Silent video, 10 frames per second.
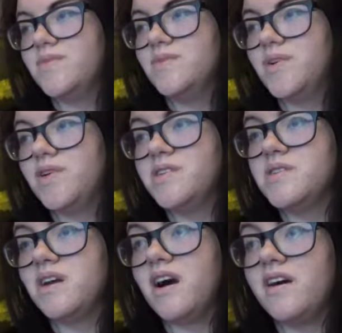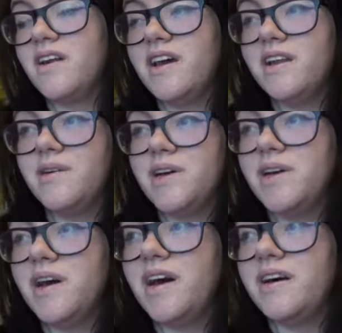but I still caught it anyway.
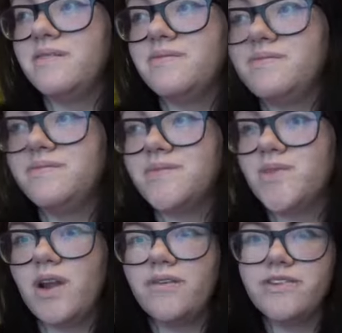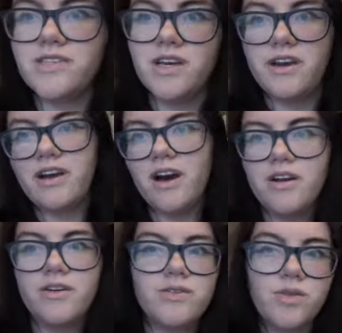Um, well, obviously I caught
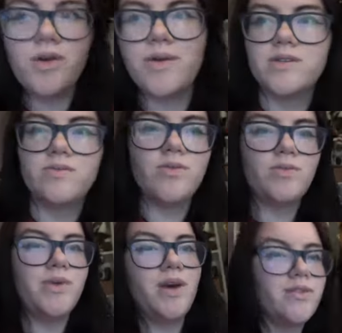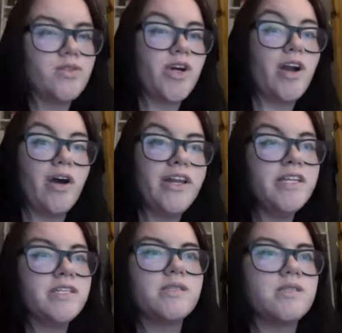it, or else it wouldn't be on the screen. I need
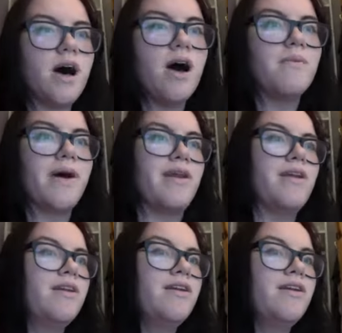to stop, man.